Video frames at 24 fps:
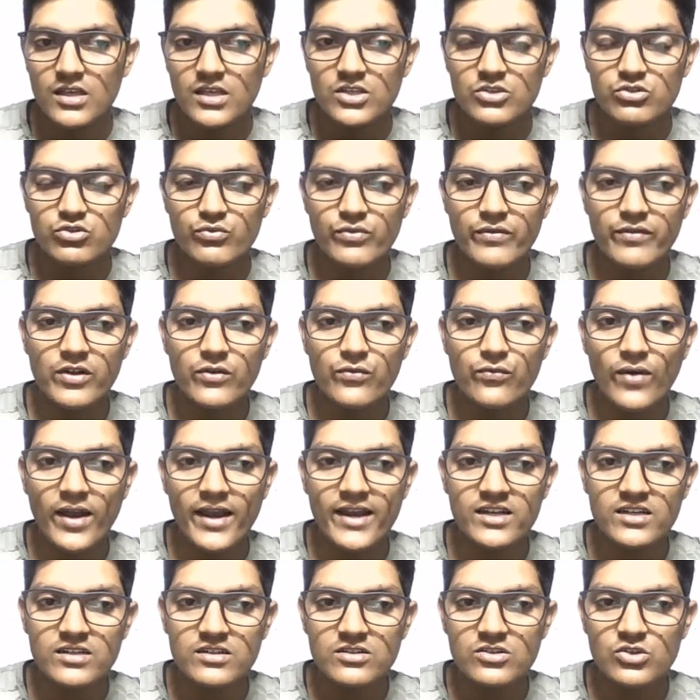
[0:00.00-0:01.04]
So we will
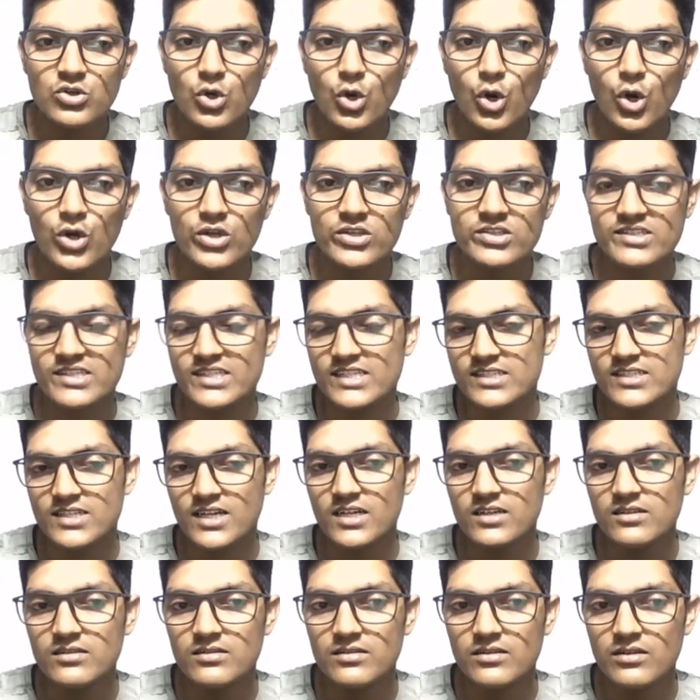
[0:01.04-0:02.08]
find cos
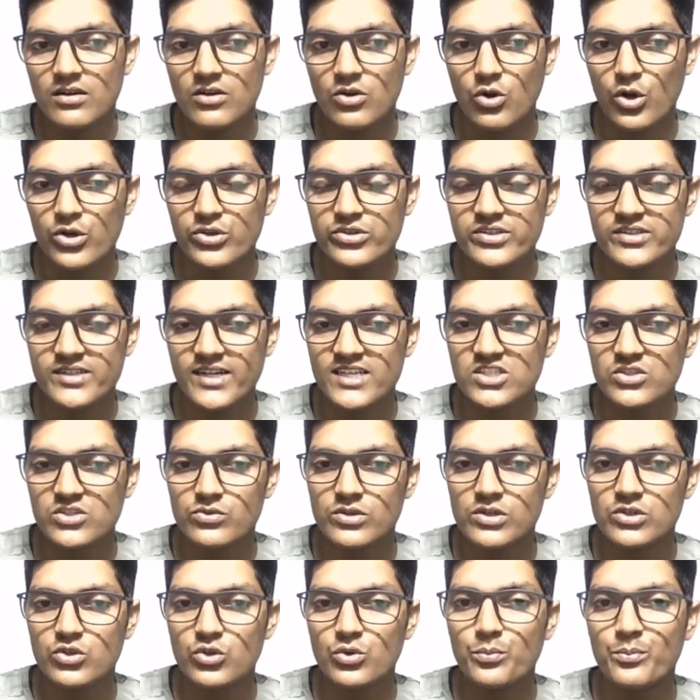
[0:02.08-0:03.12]
theta is
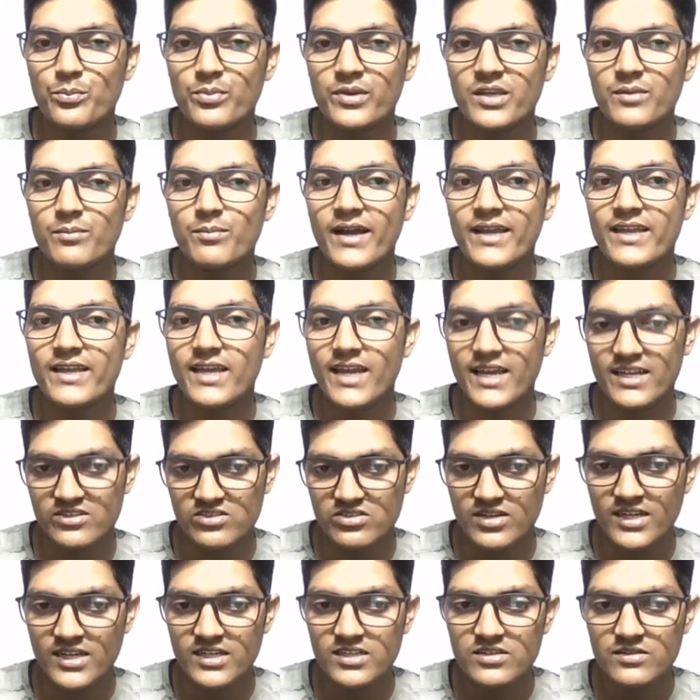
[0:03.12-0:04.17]
equal to b by h,
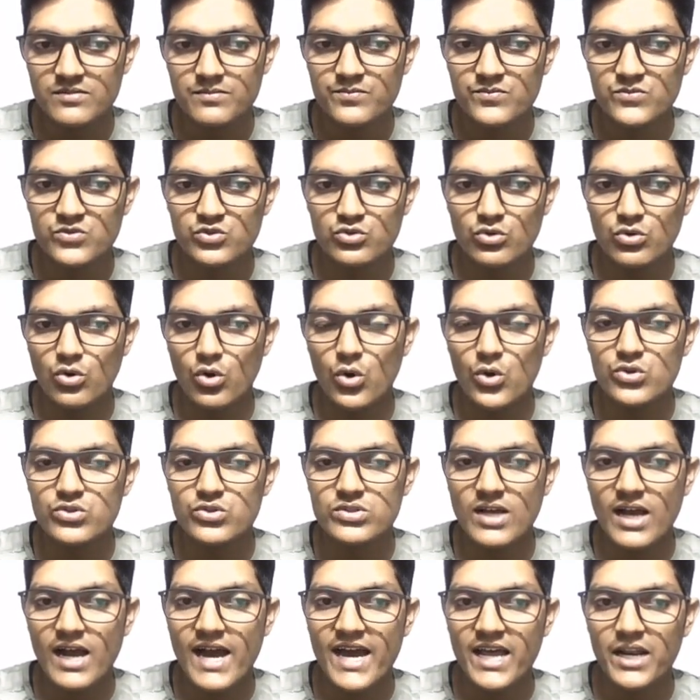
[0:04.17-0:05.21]
right? So
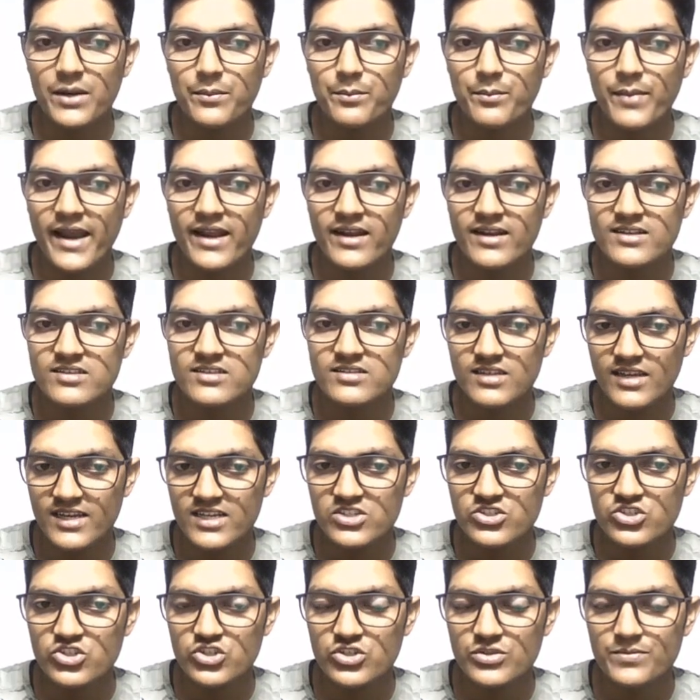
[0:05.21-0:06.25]
cos r minus
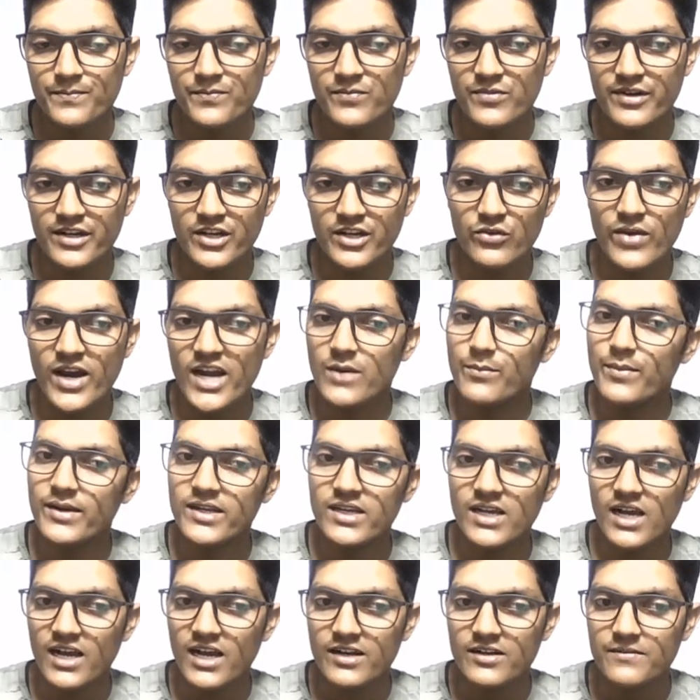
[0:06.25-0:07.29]
h divided by
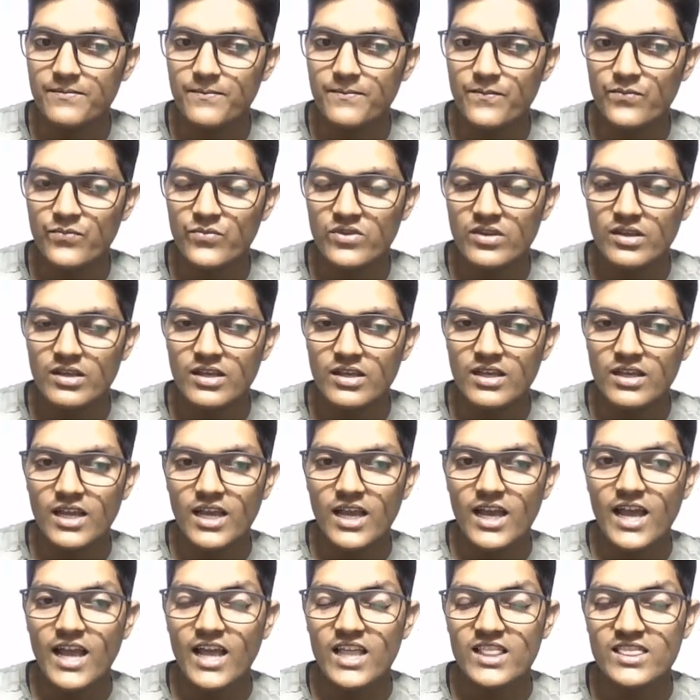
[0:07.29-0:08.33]
r,
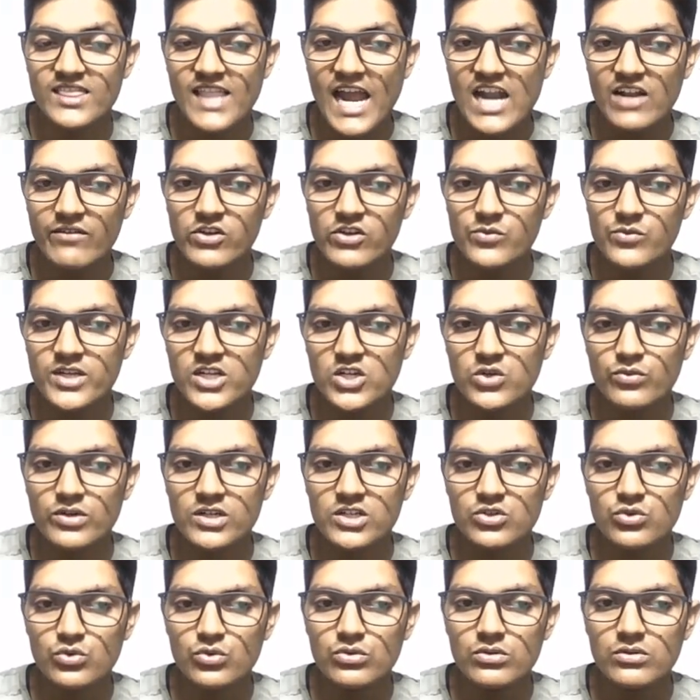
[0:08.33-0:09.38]
and that will be equal
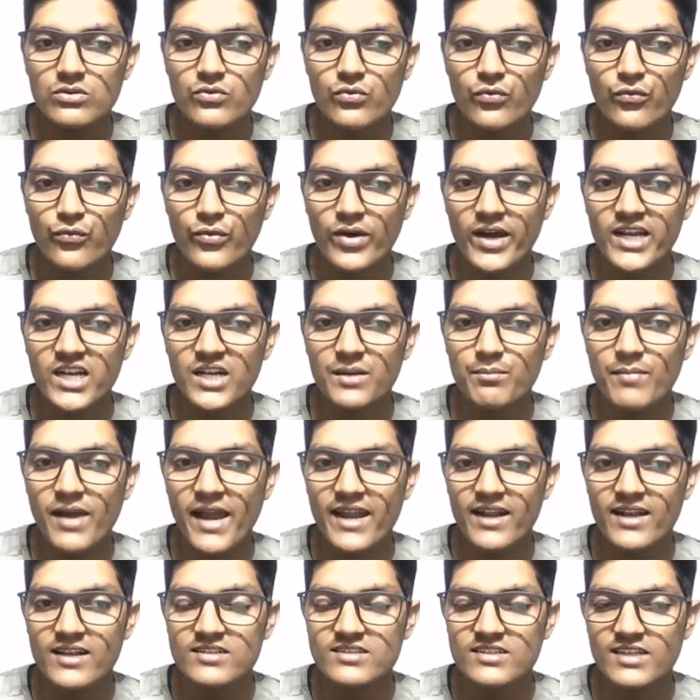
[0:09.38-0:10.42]
to 1
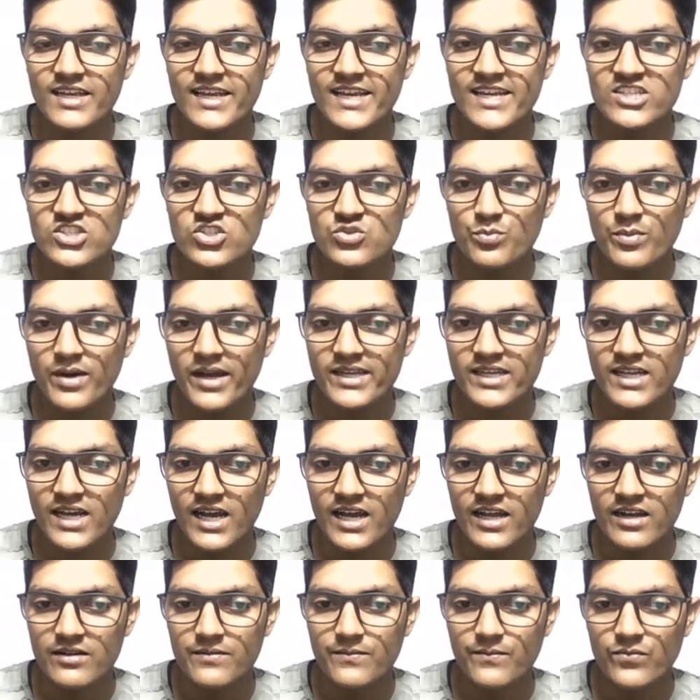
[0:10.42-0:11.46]
minus h by
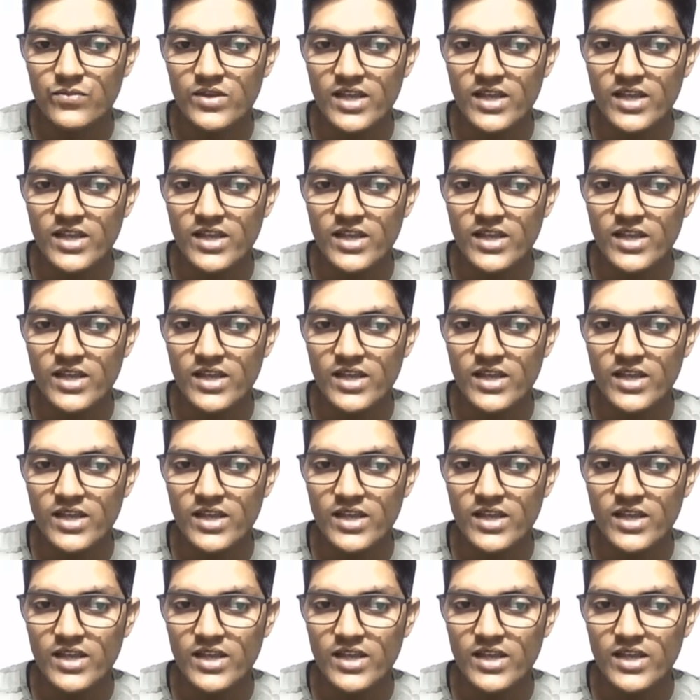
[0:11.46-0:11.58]
r.